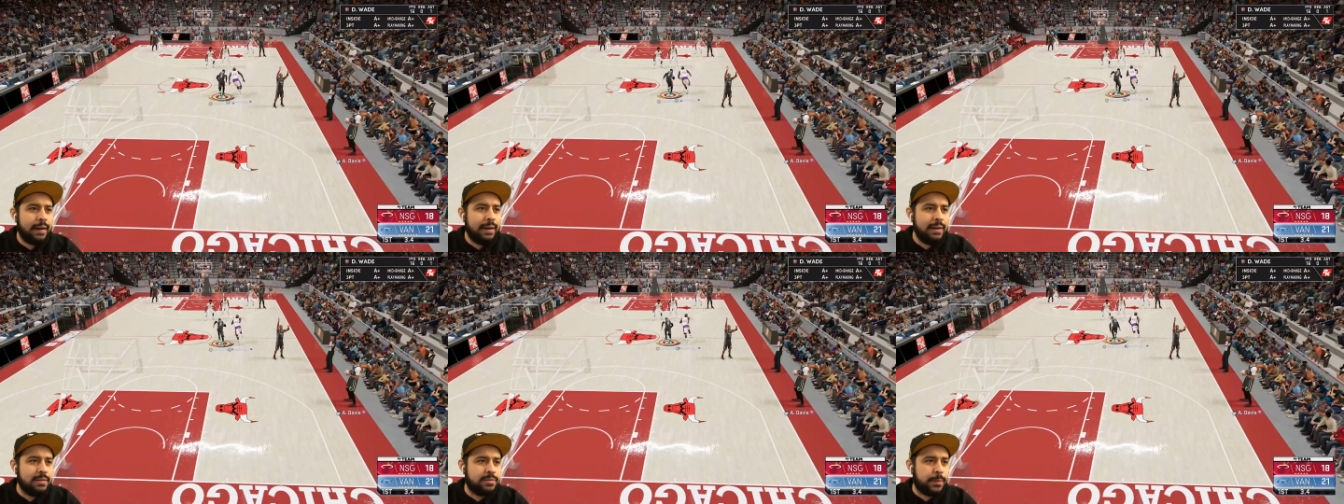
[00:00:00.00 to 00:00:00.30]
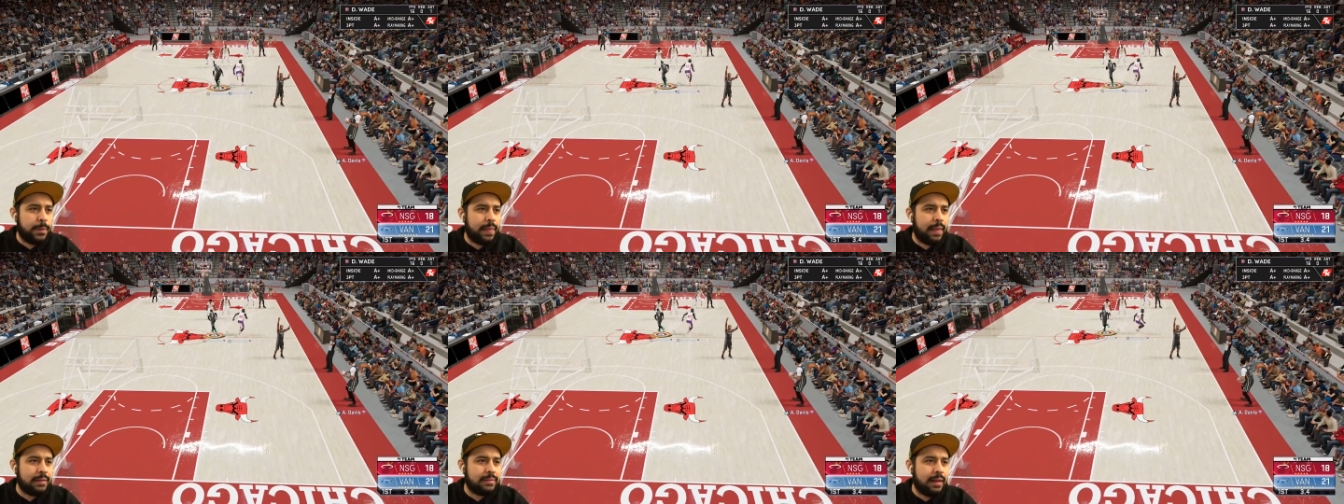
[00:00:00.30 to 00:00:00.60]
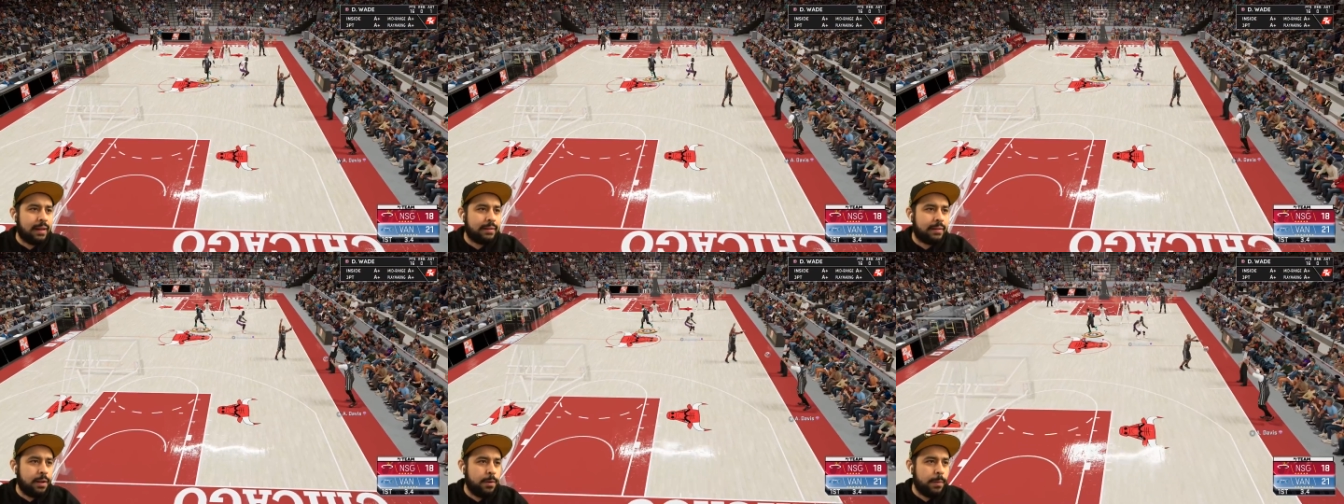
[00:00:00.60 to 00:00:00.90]
And I just realized
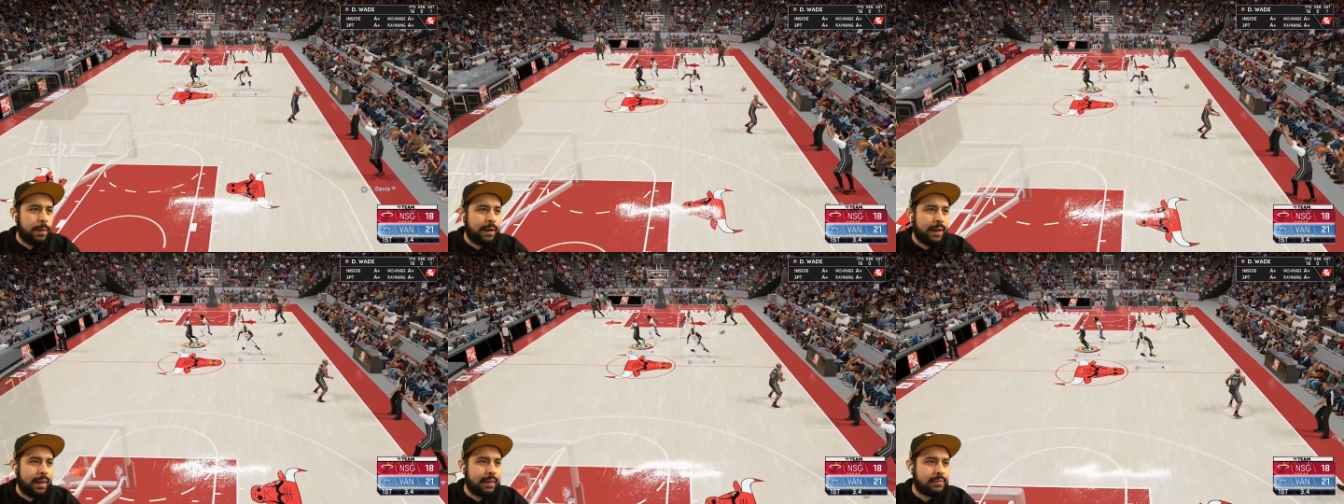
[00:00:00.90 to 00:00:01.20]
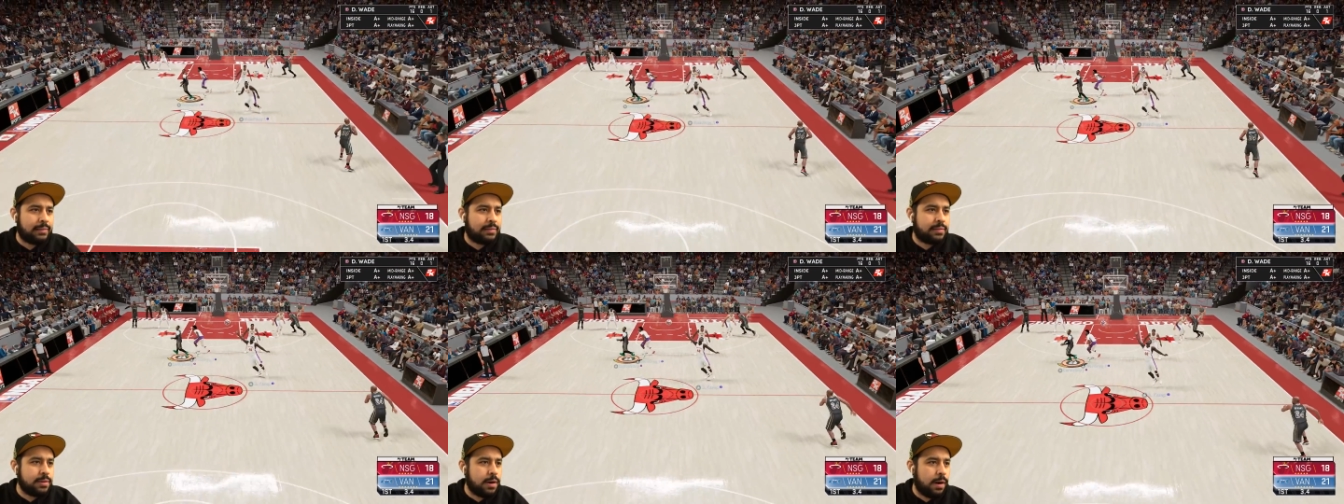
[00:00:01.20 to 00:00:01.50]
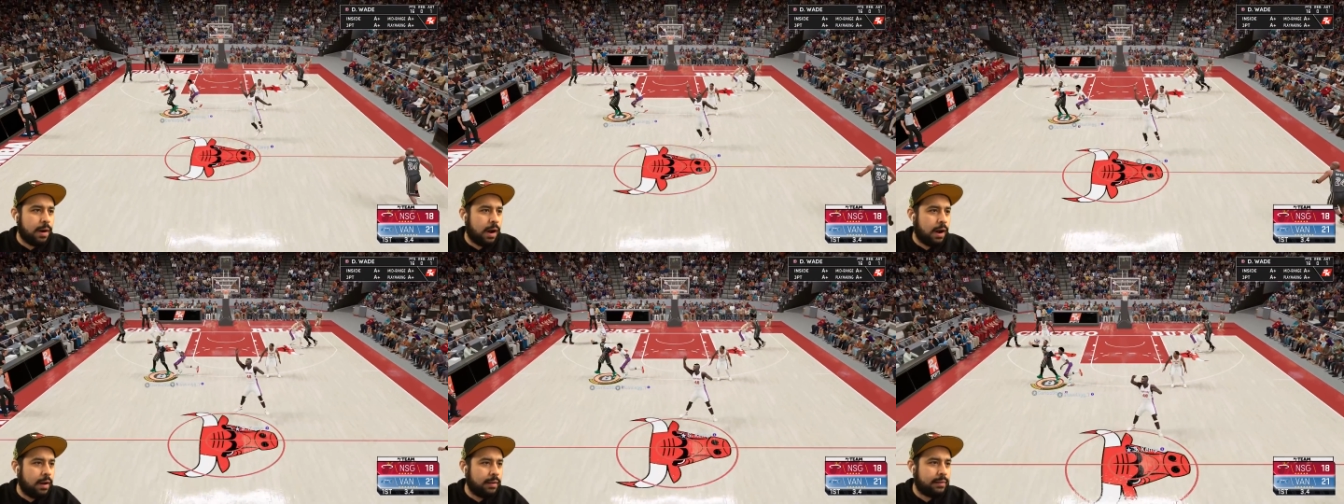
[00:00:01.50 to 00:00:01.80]
that D heavyweight has uh,
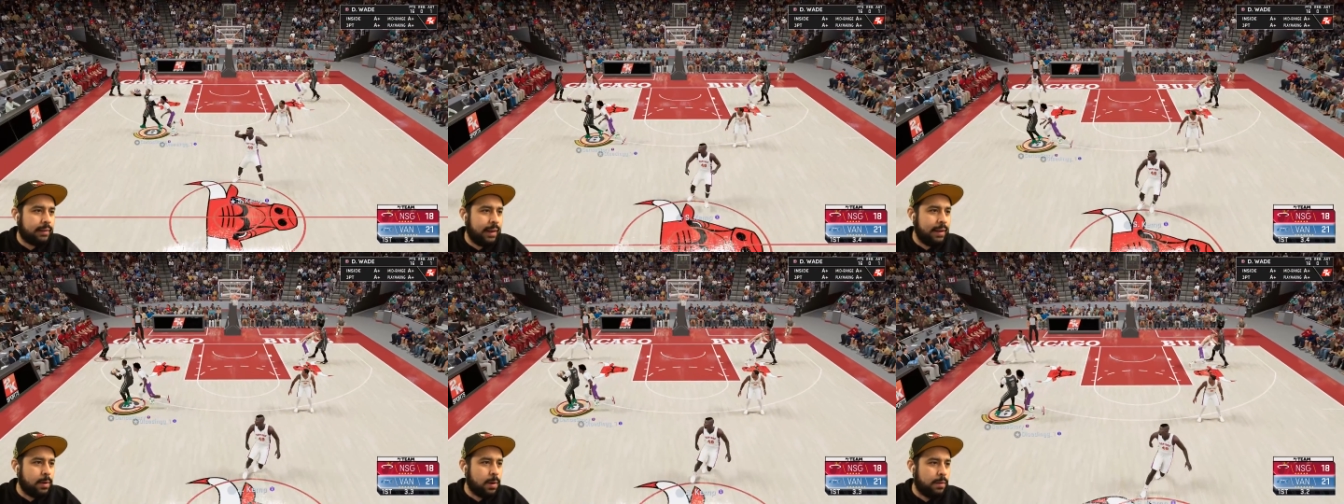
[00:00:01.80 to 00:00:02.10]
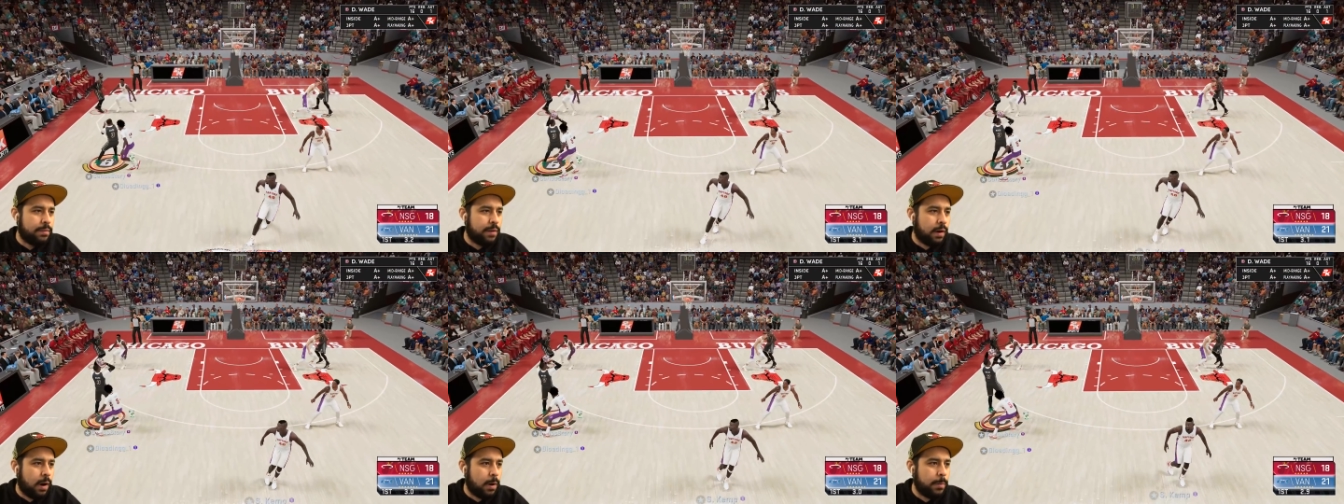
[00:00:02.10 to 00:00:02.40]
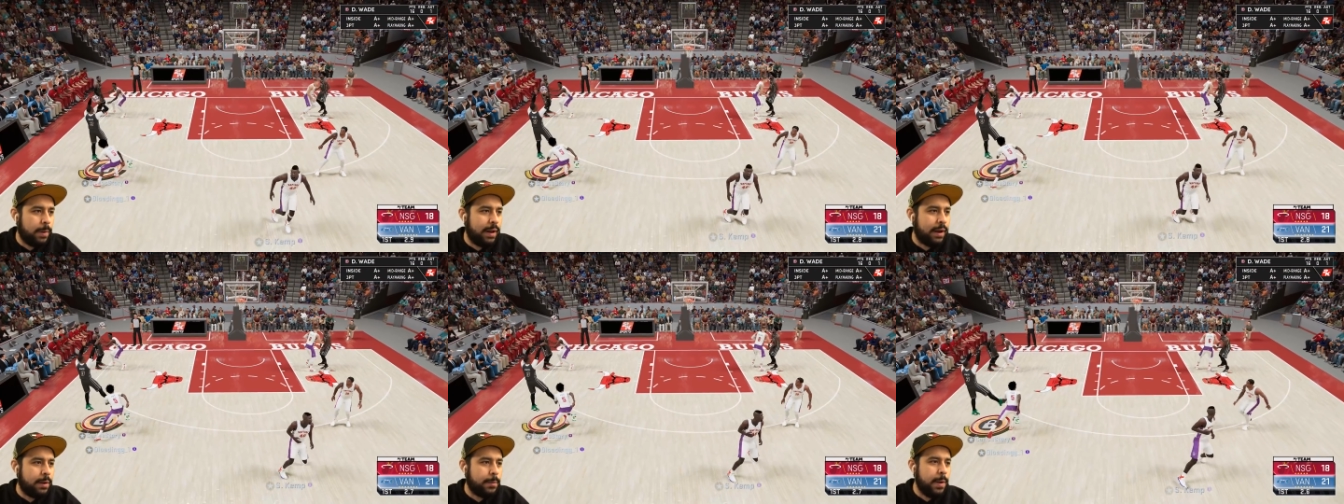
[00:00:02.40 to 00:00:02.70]
uh, takeover already.